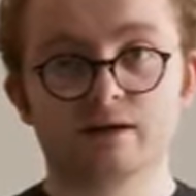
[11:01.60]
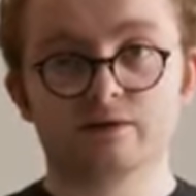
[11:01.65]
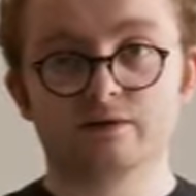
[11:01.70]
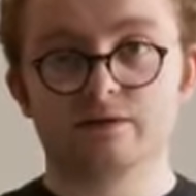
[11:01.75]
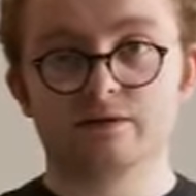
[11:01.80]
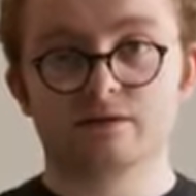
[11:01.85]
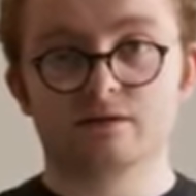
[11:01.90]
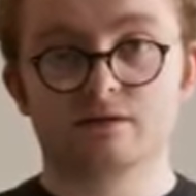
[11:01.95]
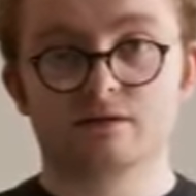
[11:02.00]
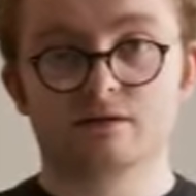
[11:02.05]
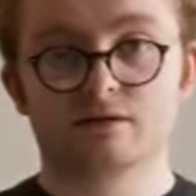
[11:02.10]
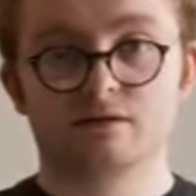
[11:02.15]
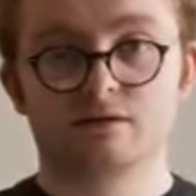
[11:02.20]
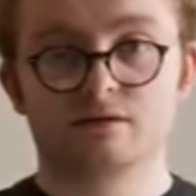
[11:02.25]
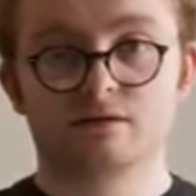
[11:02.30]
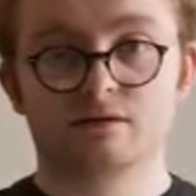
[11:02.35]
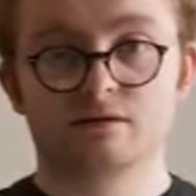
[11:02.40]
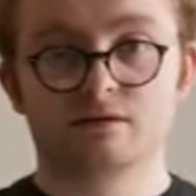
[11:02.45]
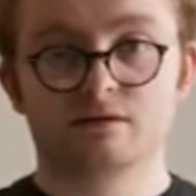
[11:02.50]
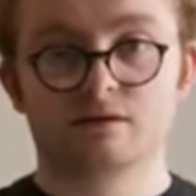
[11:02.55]
else.
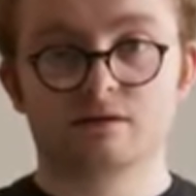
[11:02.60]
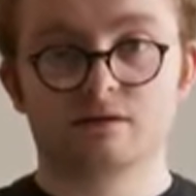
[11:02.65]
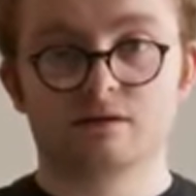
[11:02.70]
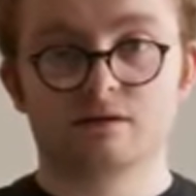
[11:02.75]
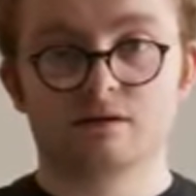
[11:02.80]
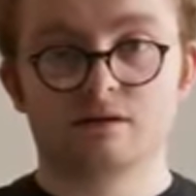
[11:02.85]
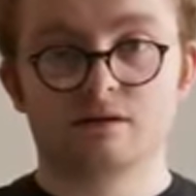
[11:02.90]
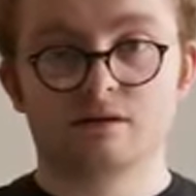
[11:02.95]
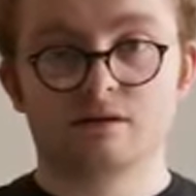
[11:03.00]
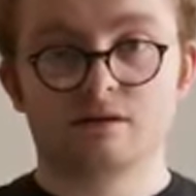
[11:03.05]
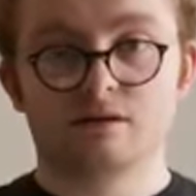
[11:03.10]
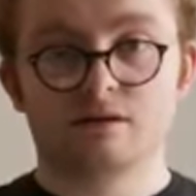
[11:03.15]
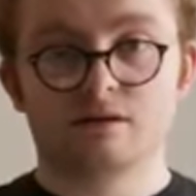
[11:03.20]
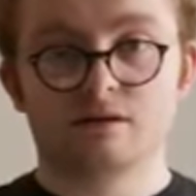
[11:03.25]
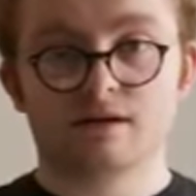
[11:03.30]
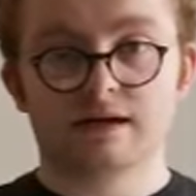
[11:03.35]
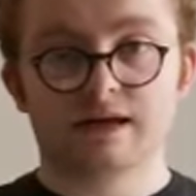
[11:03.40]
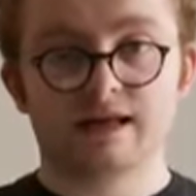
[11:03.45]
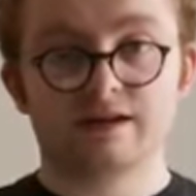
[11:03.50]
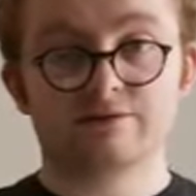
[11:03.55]

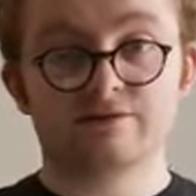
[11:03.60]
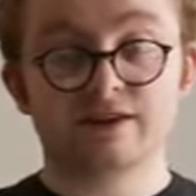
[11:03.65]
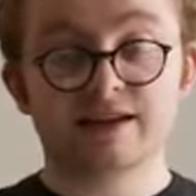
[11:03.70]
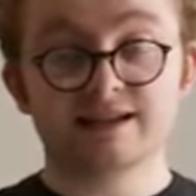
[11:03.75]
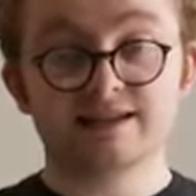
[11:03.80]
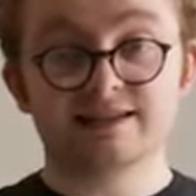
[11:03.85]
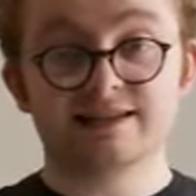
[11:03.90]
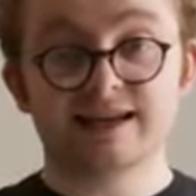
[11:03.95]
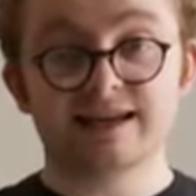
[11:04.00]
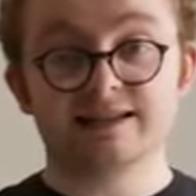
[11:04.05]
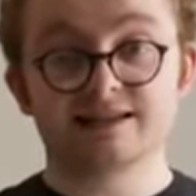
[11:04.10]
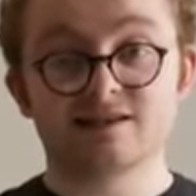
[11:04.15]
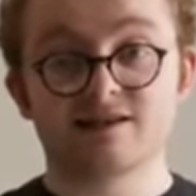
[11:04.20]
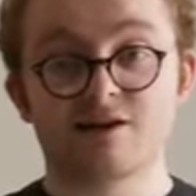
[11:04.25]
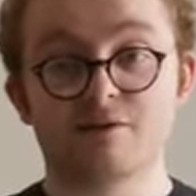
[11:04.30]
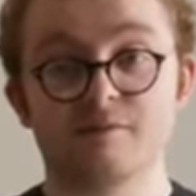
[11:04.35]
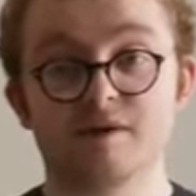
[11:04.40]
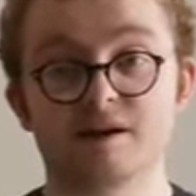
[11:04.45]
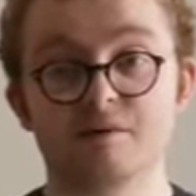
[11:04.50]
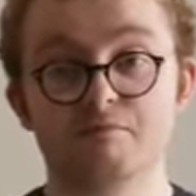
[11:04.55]
And if these things
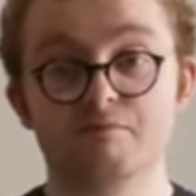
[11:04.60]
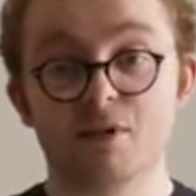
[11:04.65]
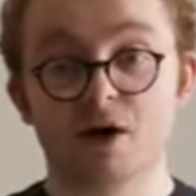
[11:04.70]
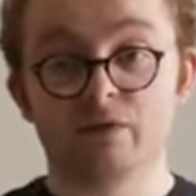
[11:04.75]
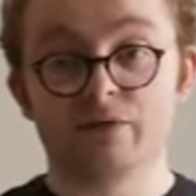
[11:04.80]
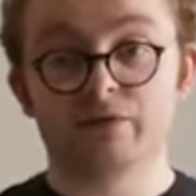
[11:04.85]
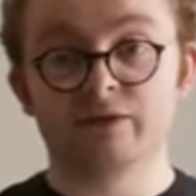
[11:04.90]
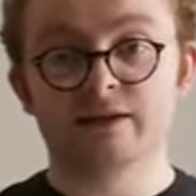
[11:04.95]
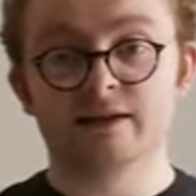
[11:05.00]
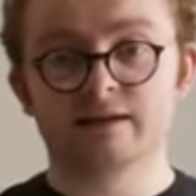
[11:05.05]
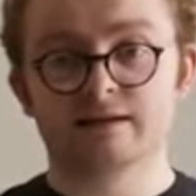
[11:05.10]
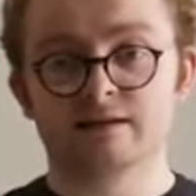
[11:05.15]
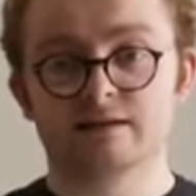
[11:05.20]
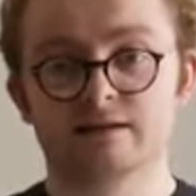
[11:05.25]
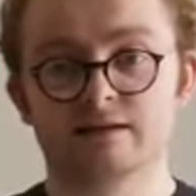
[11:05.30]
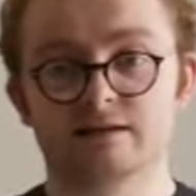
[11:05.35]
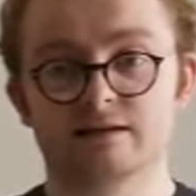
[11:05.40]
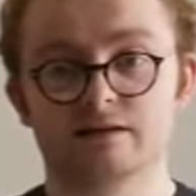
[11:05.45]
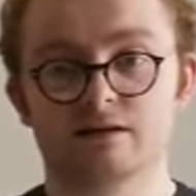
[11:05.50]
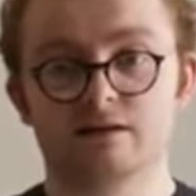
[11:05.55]
come in
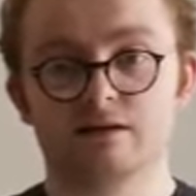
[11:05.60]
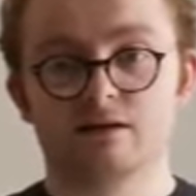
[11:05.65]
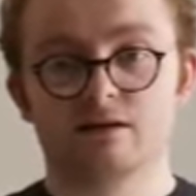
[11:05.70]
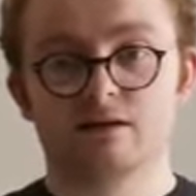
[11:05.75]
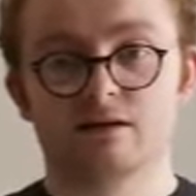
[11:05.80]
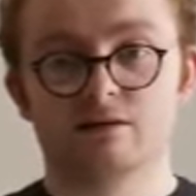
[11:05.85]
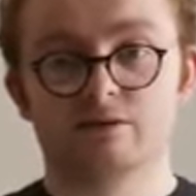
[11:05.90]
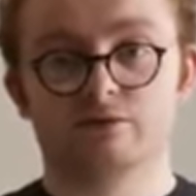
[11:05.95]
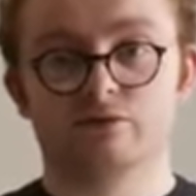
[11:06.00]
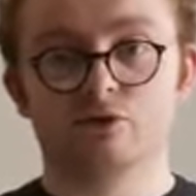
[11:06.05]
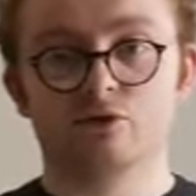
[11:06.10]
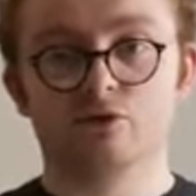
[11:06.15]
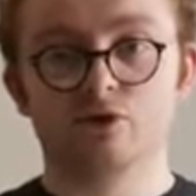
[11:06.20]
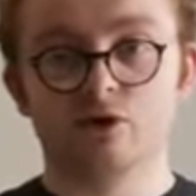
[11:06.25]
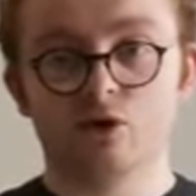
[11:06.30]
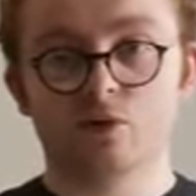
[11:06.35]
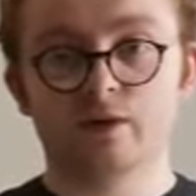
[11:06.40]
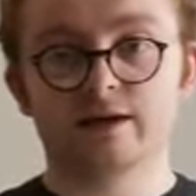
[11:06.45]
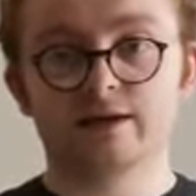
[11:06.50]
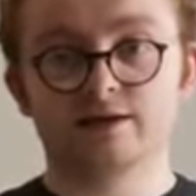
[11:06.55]
abundance through
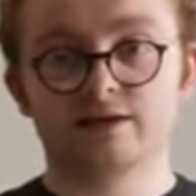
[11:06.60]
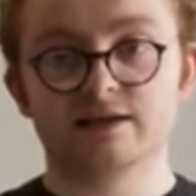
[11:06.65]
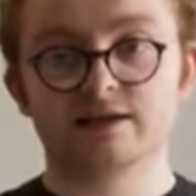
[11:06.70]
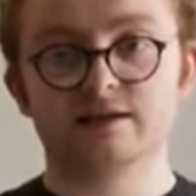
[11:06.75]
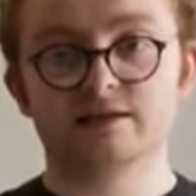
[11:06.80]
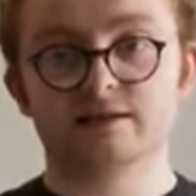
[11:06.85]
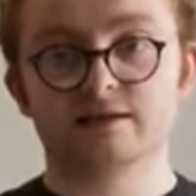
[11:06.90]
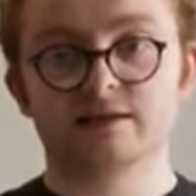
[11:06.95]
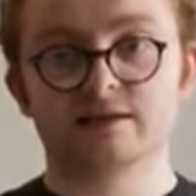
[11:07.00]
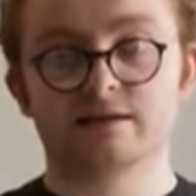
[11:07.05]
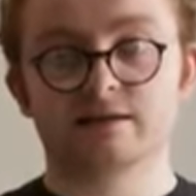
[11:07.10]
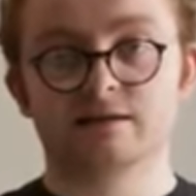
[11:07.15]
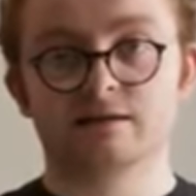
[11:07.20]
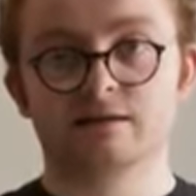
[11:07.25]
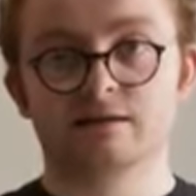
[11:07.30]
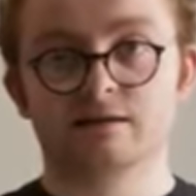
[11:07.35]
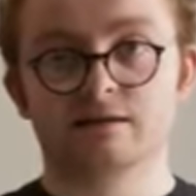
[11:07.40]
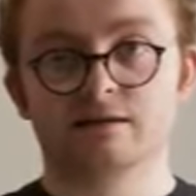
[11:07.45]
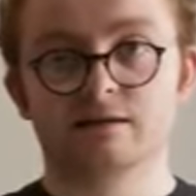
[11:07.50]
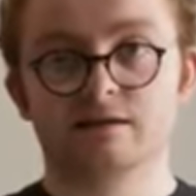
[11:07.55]
knowing Jesus,
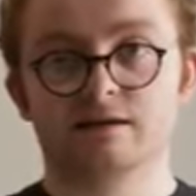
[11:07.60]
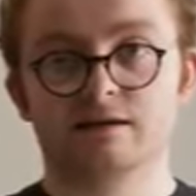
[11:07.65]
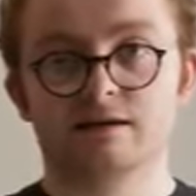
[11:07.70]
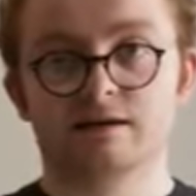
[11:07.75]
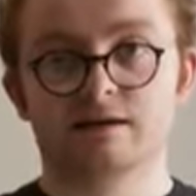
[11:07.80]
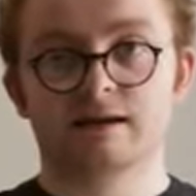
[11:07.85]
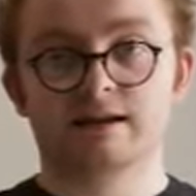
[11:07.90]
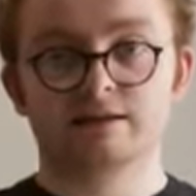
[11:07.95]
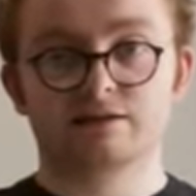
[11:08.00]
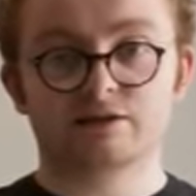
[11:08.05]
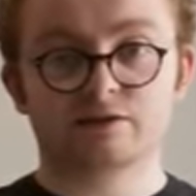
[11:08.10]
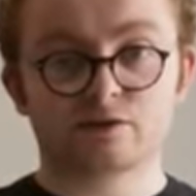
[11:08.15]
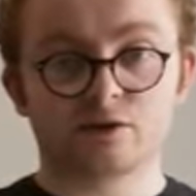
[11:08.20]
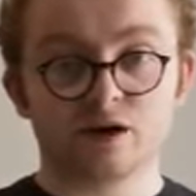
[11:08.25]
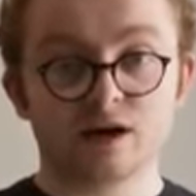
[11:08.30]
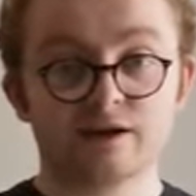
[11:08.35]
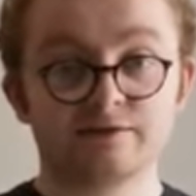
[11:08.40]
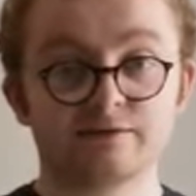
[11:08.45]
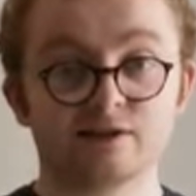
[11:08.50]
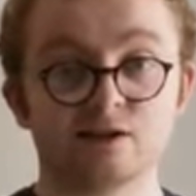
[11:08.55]
let's
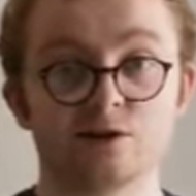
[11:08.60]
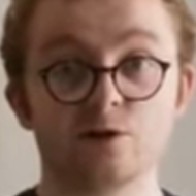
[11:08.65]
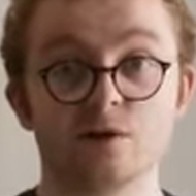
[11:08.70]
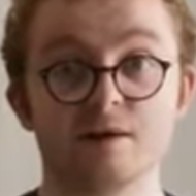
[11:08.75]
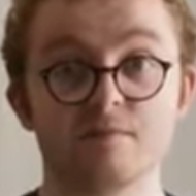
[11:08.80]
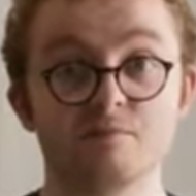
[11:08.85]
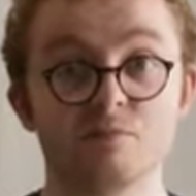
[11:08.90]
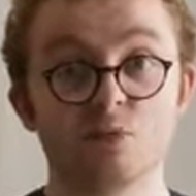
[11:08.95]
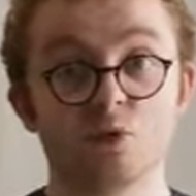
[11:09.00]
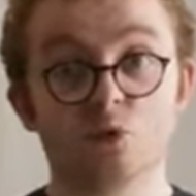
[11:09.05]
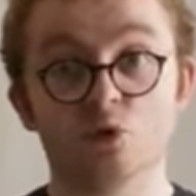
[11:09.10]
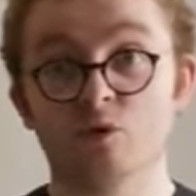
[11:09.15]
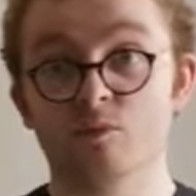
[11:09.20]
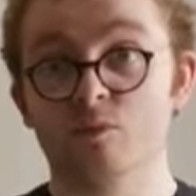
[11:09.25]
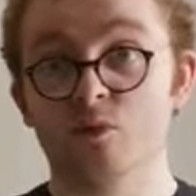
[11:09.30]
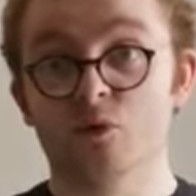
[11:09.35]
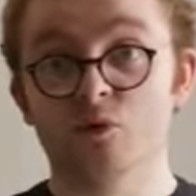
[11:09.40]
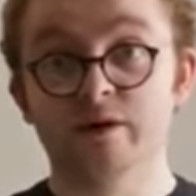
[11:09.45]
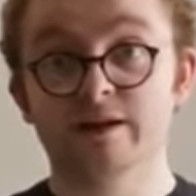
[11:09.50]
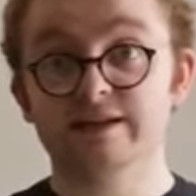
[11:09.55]
strive to know him more and
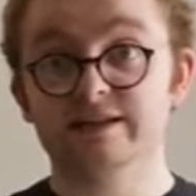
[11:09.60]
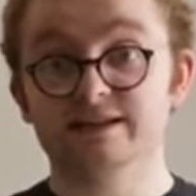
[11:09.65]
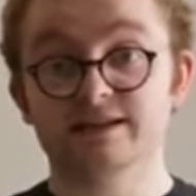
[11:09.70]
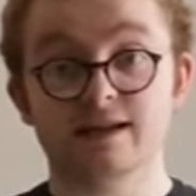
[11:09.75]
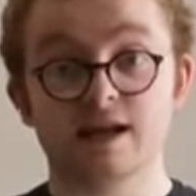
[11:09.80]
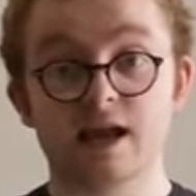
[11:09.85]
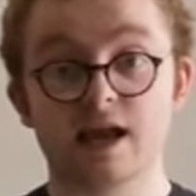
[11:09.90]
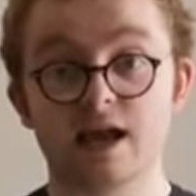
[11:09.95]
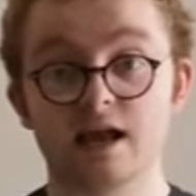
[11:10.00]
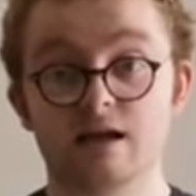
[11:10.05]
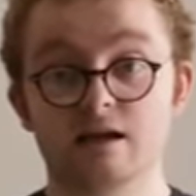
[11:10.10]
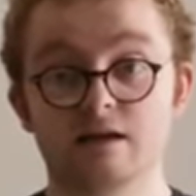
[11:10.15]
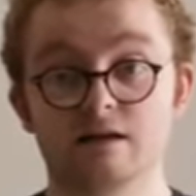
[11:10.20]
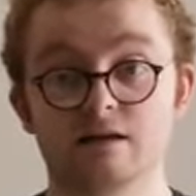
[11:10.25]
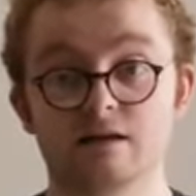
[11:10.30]
more each day.